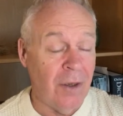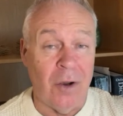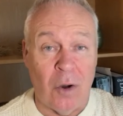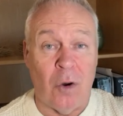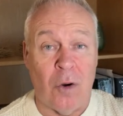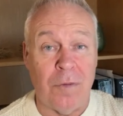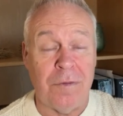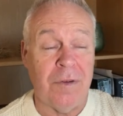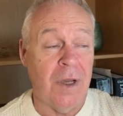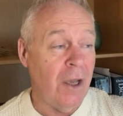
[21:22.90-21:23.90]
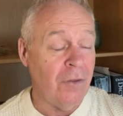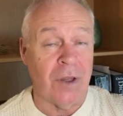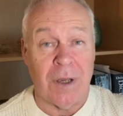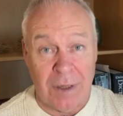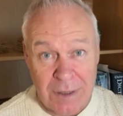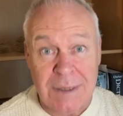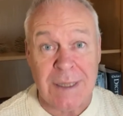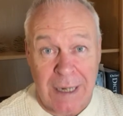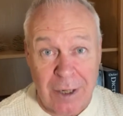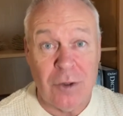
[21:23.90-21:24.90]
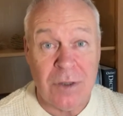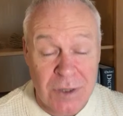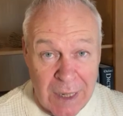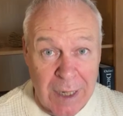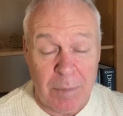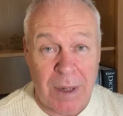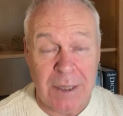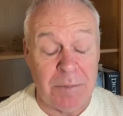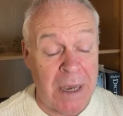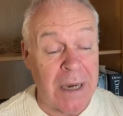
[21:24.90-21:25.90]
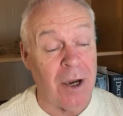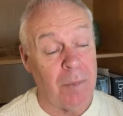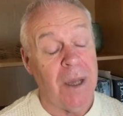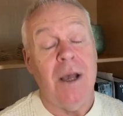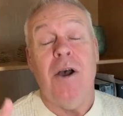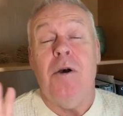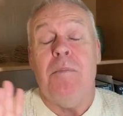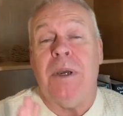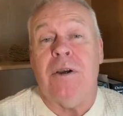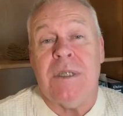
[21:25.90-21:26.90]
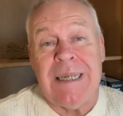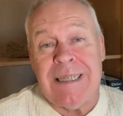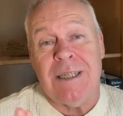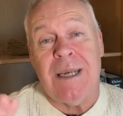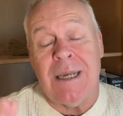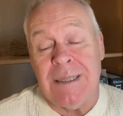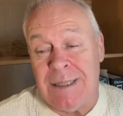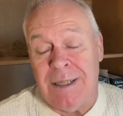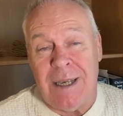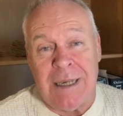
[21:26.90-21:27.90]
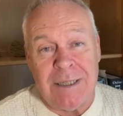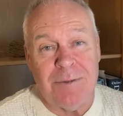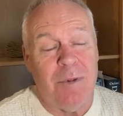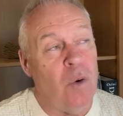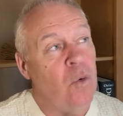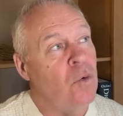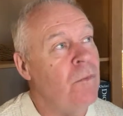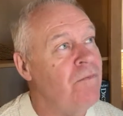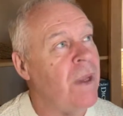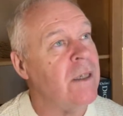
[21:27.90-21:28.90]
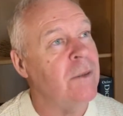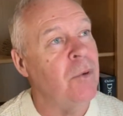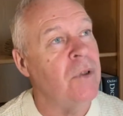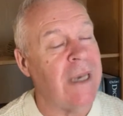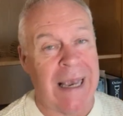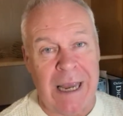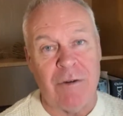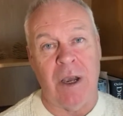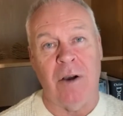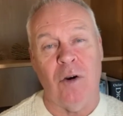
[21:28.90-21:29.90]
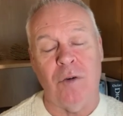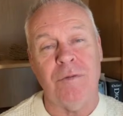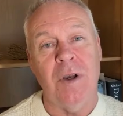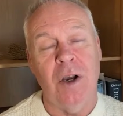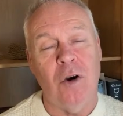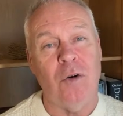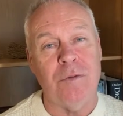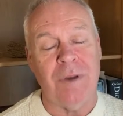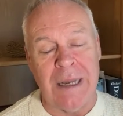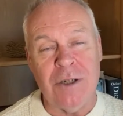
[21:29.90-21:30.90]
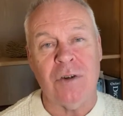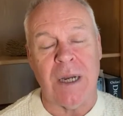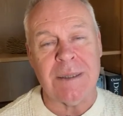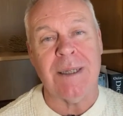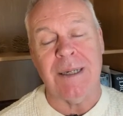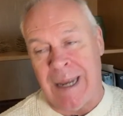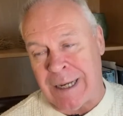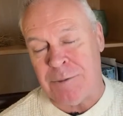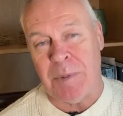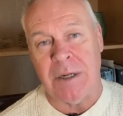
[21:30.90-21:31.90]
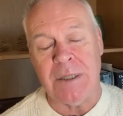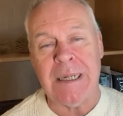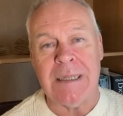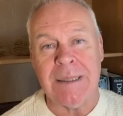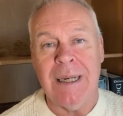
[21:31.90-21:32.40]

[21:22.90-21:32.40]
of the psychopath's makeup. Because his whole, I suppose, area of interest and expertise